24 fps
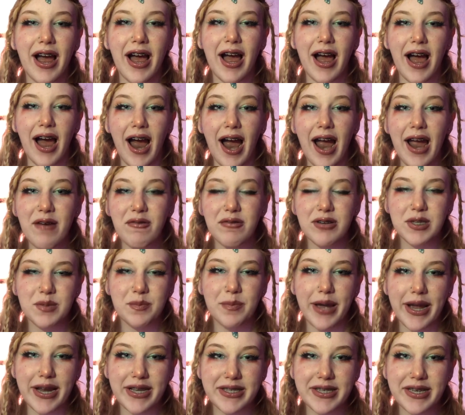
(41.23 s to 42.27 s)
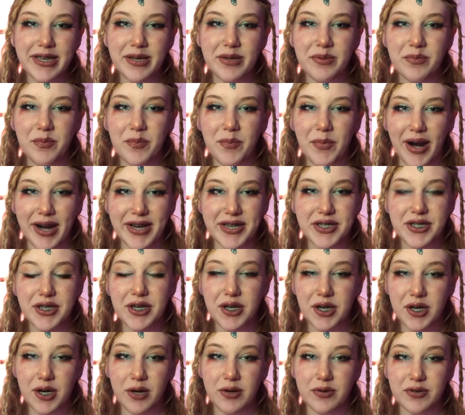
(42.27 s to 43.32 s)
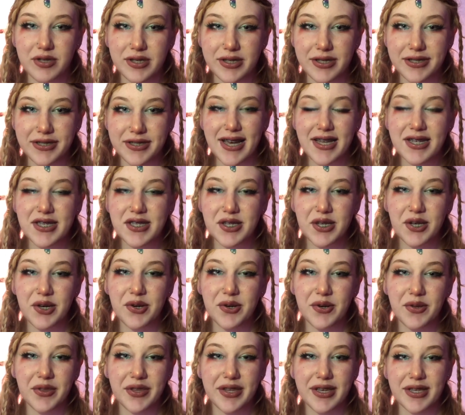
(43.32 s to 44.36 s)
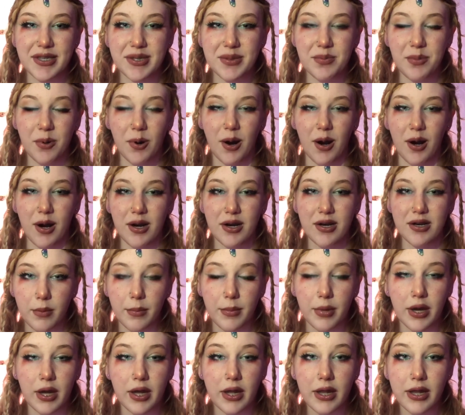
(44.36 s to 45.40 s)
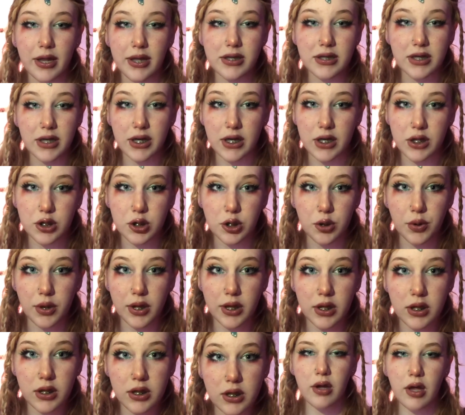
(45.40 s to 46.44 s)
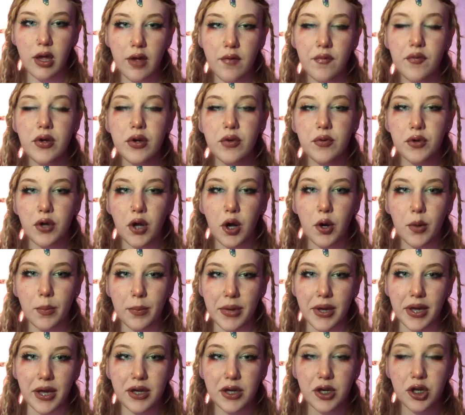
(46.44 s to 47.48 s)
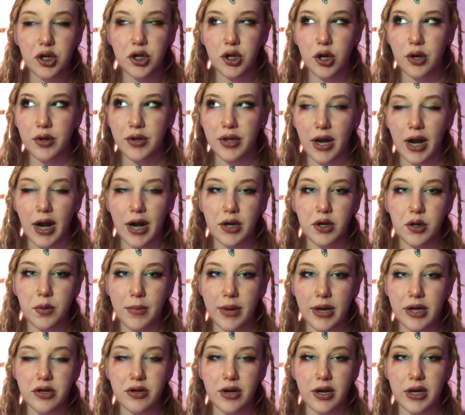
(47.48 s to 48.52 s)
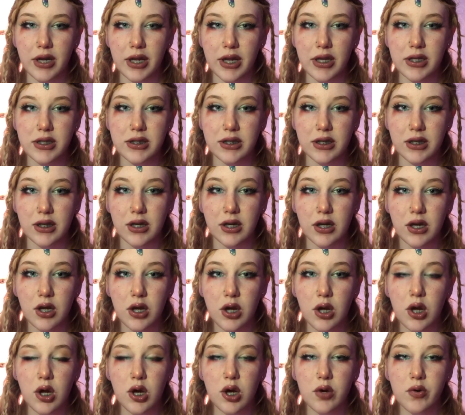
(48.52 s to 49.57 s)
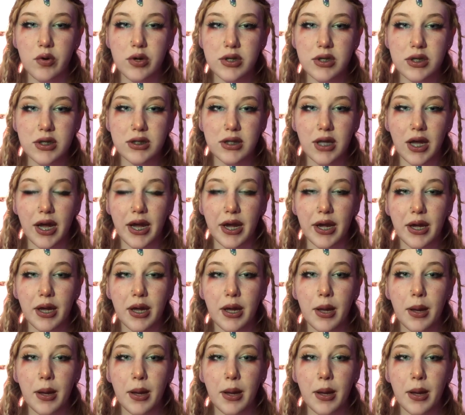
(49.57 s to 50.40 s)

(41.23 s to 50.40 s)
I respected my cheer coaches until this part, but let's get into it. If you know me, you know that I do major dancing, which is like